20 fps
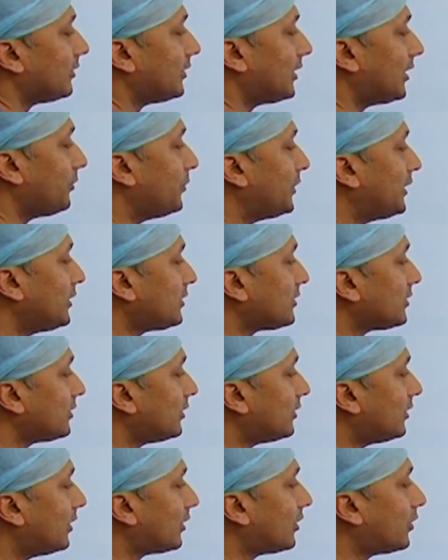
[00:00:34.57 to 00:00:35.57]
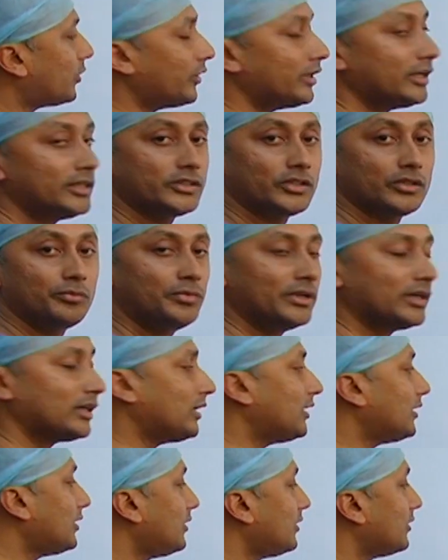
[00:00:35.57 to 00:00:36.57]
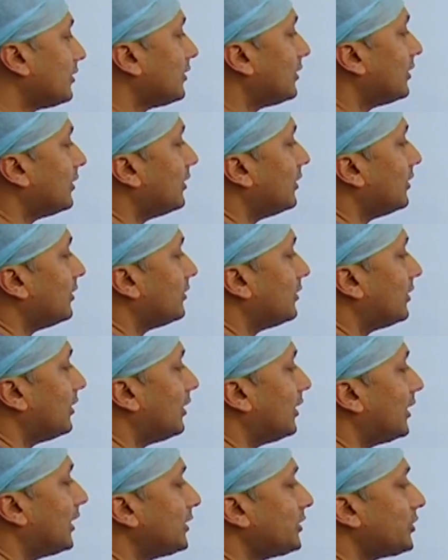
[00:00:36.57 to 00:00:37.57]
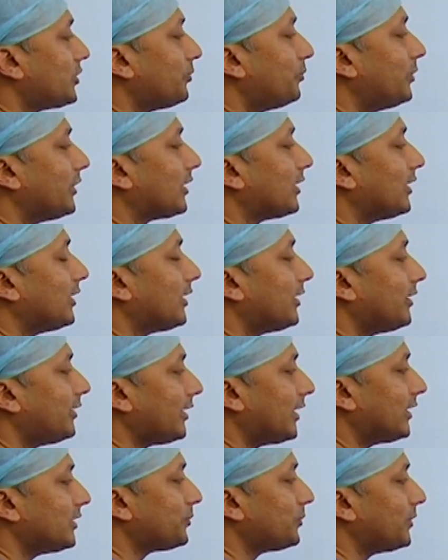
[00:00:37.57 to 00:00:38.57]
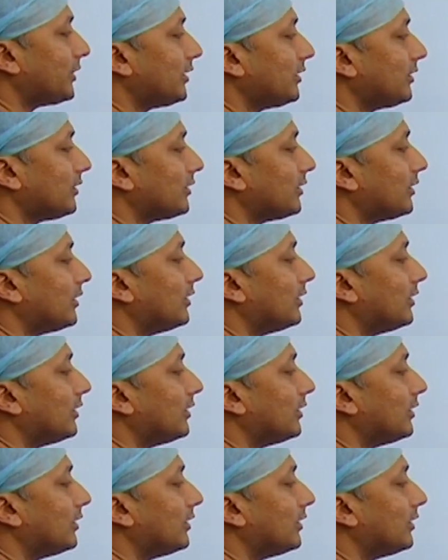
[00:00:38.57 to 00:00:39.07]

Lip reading: That means the cornea should be clear, the lens should be clear and transparent,